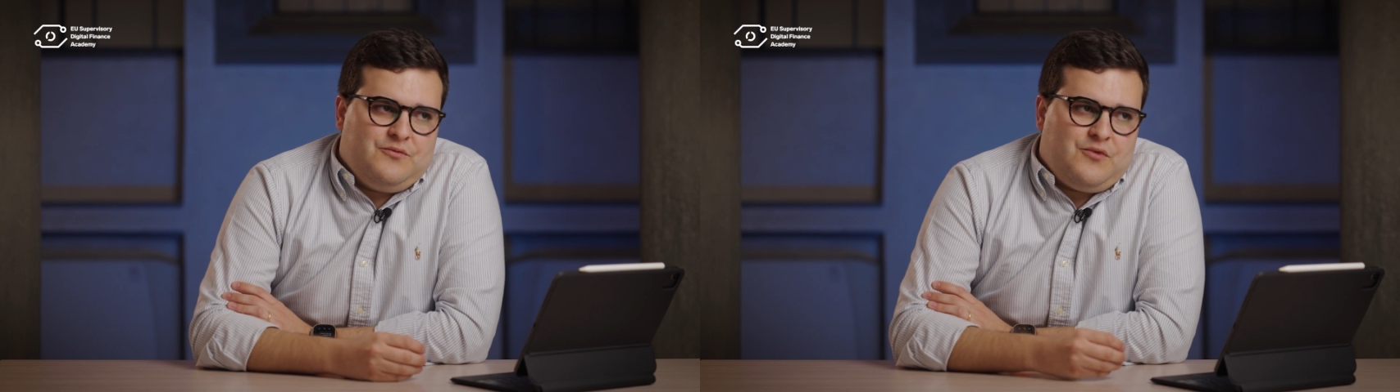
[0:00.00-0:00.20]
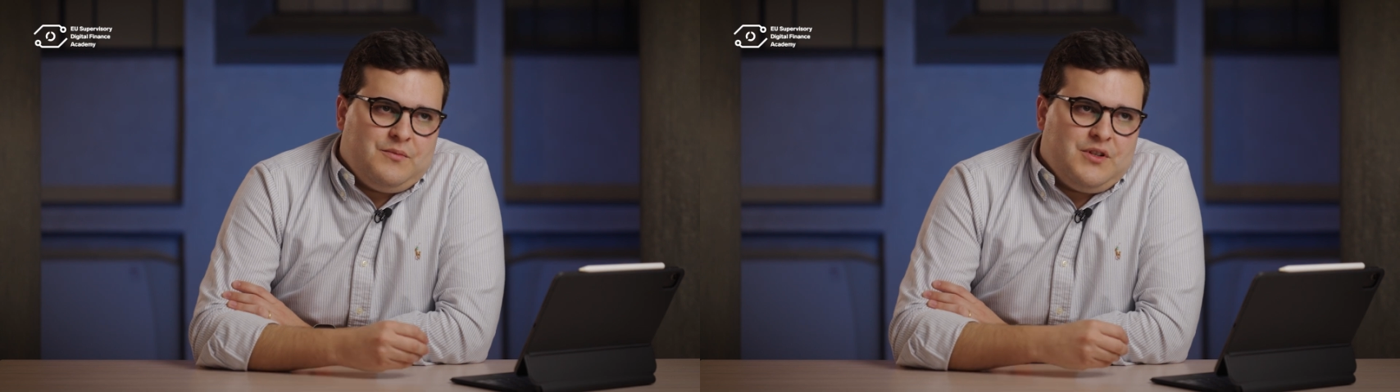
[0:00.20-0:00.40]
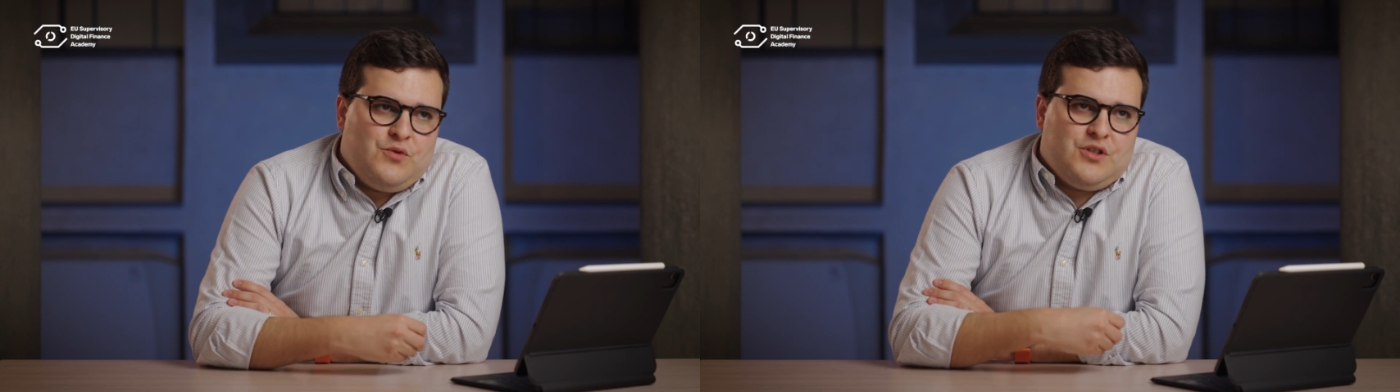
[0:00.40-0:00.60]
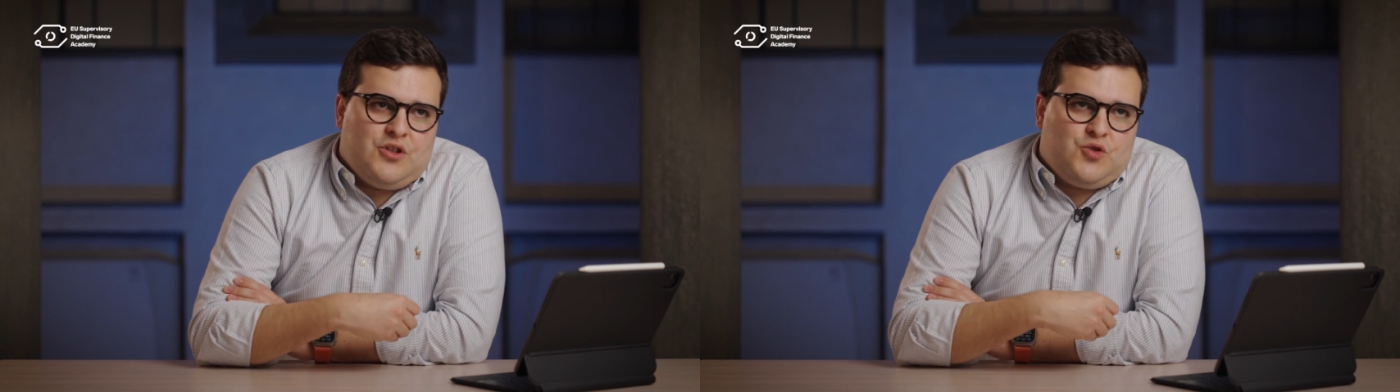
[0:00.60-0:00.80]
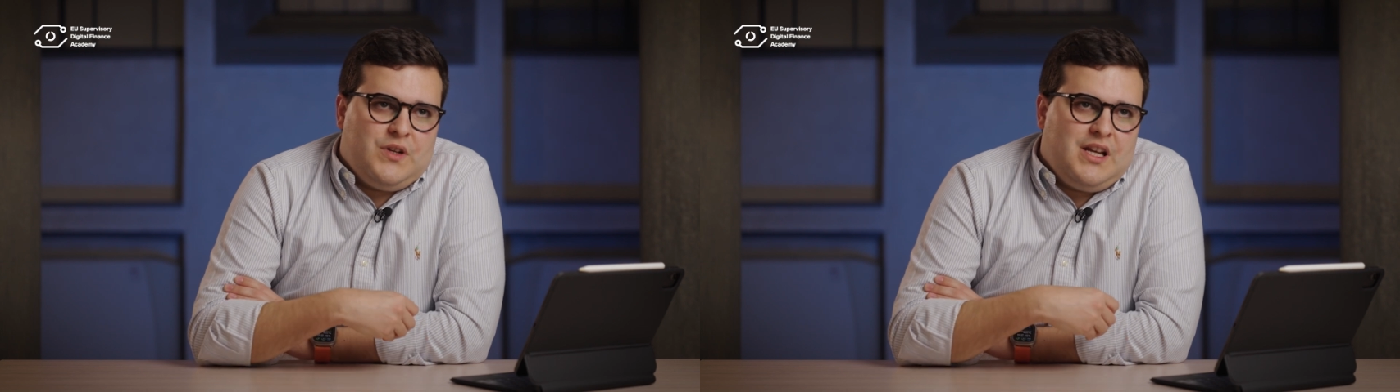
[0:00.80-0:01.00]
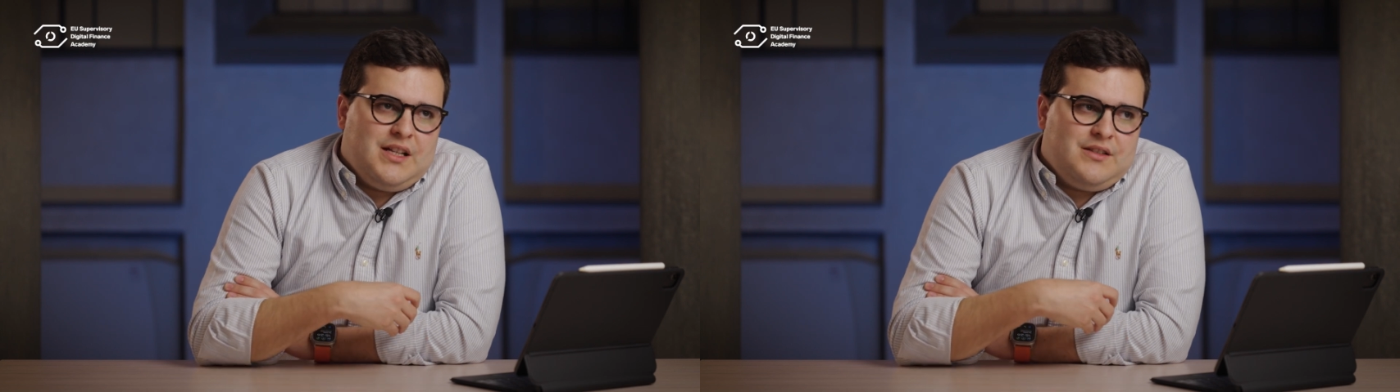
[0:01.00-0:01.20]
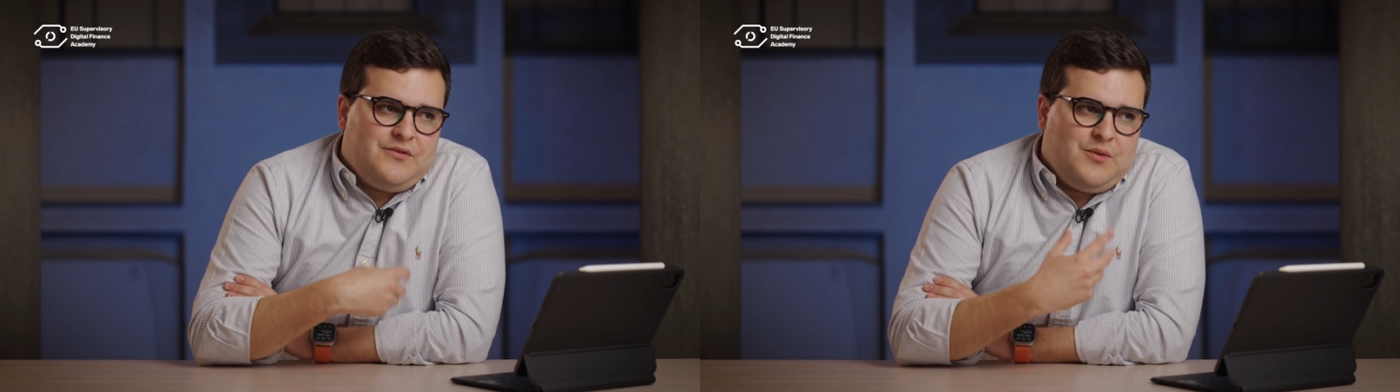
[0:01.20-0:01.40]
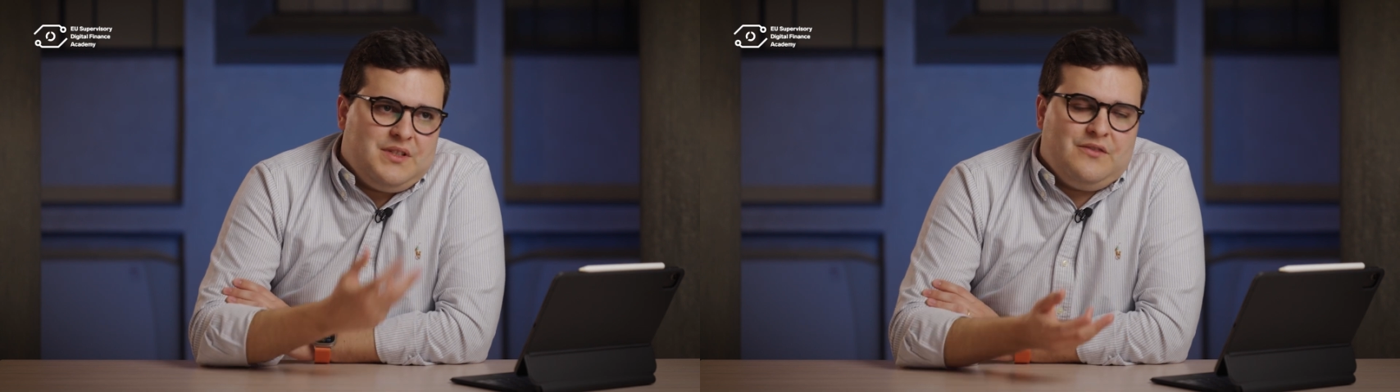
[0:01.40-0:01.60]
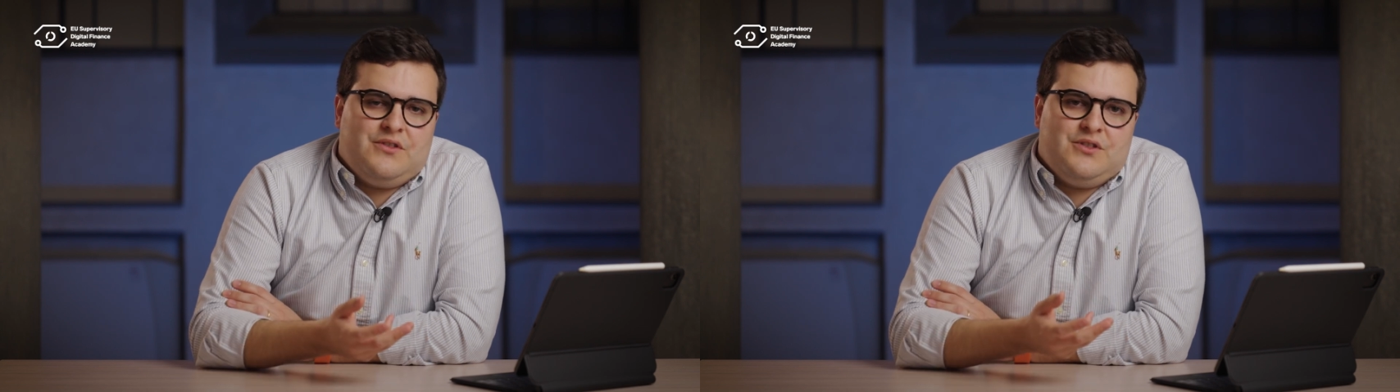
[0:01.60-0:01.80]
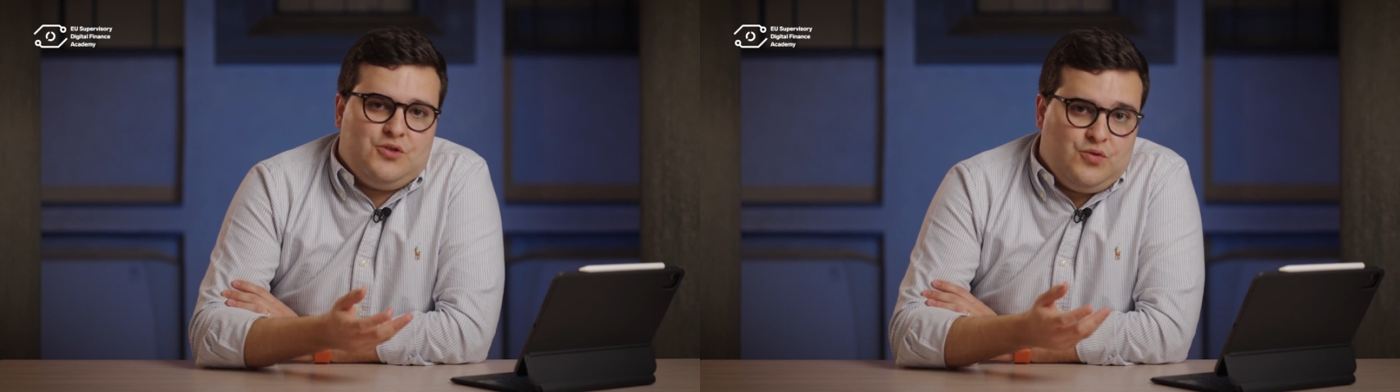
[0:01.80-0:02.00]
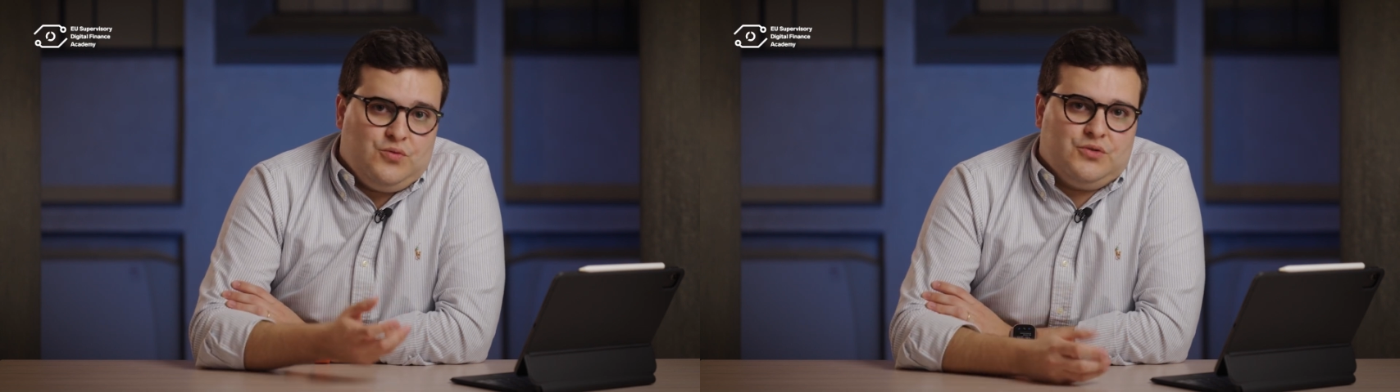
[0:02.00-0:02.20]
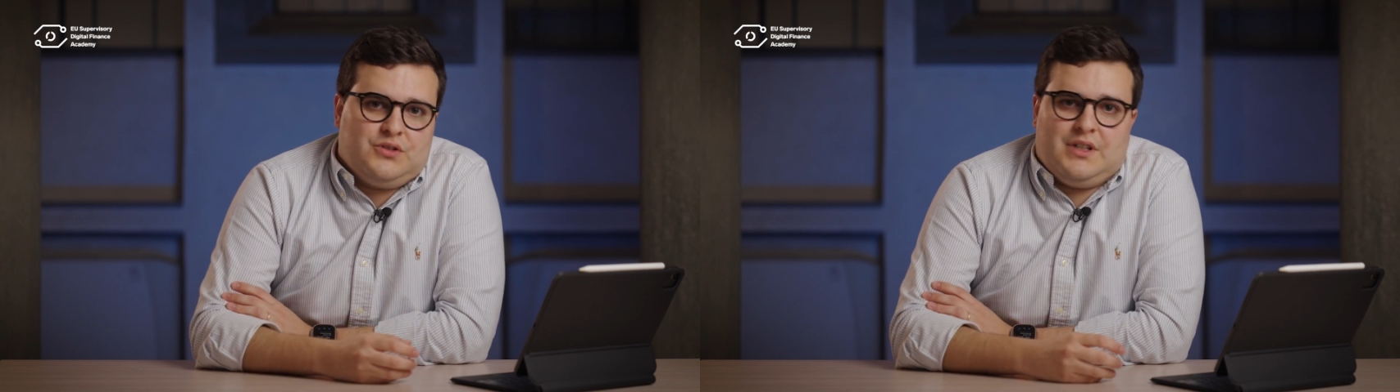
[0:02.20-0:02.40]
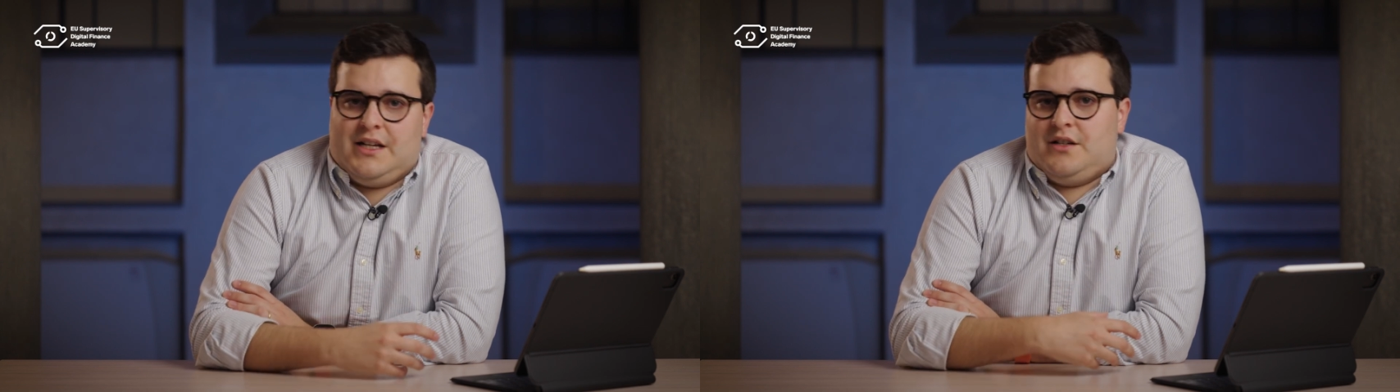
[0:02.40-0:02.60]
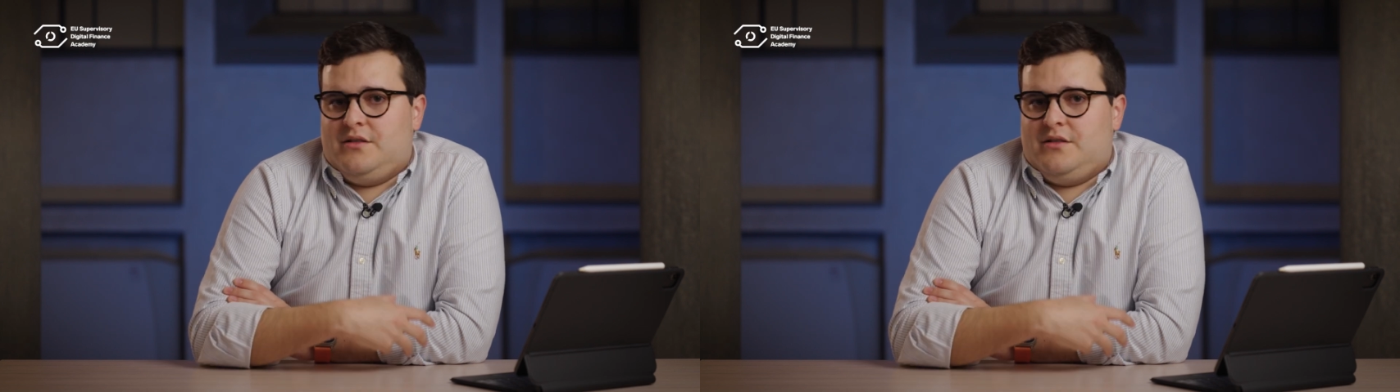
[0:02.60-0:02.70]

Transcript: from the results we get from different tools like